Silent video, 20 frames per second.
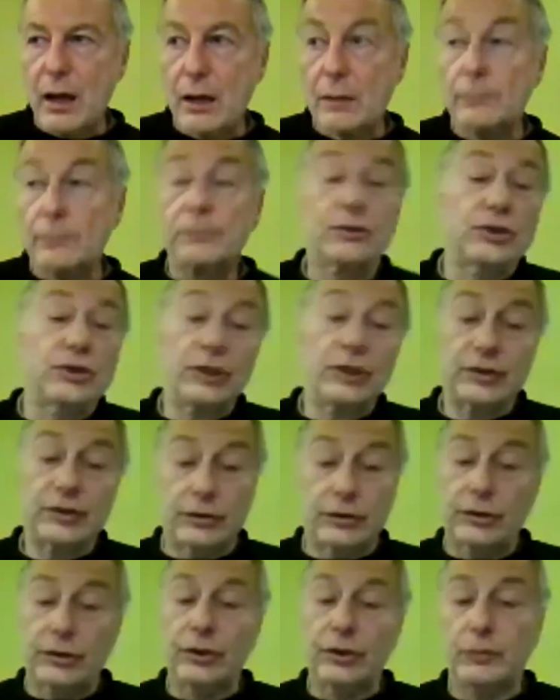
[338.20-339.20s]

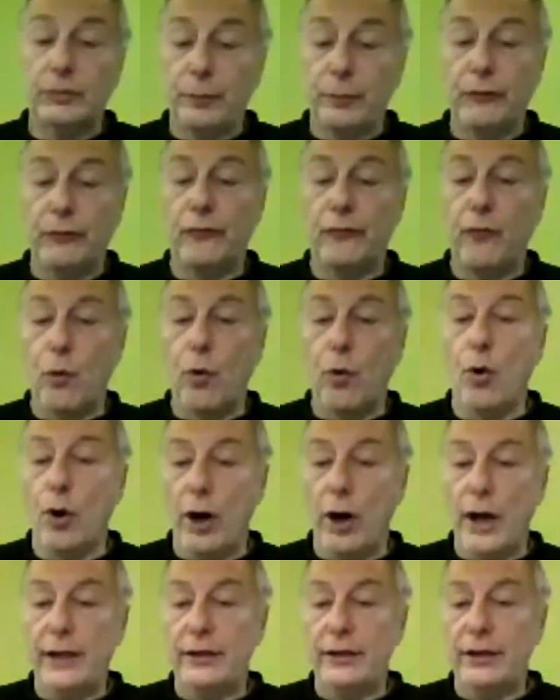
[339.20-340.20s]
just
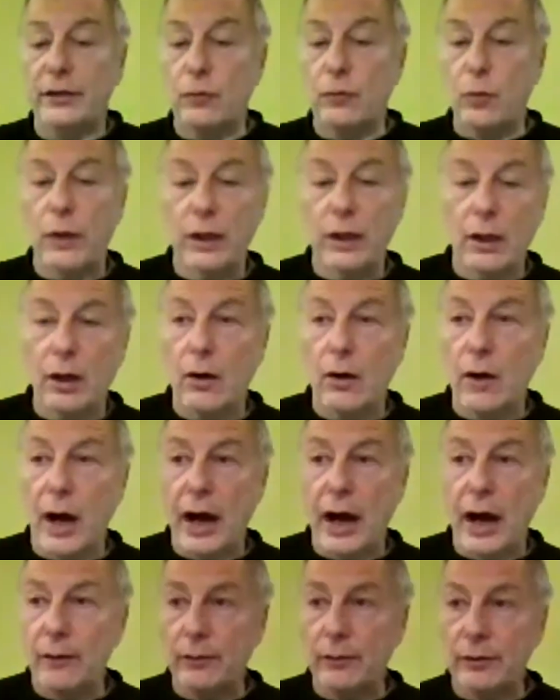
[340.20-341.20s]
before I did Willow,
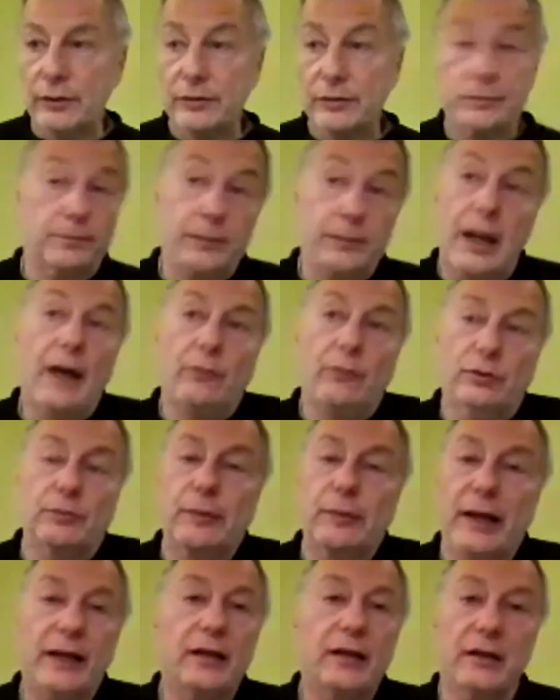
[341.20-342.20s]
I was
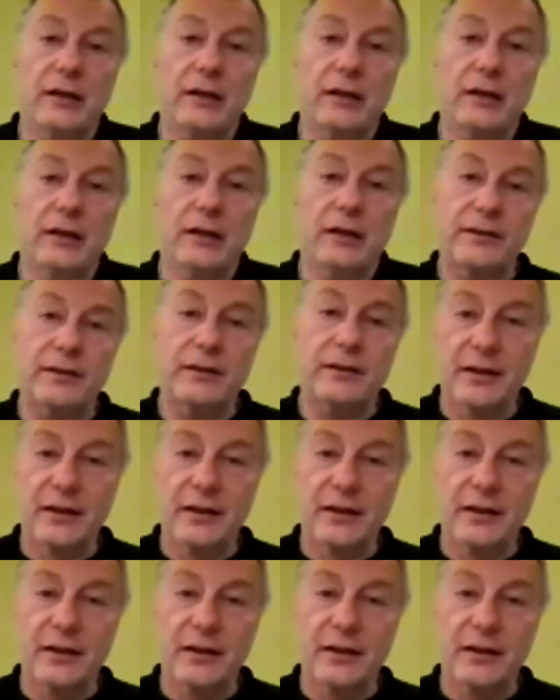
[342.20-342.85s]
blacklisted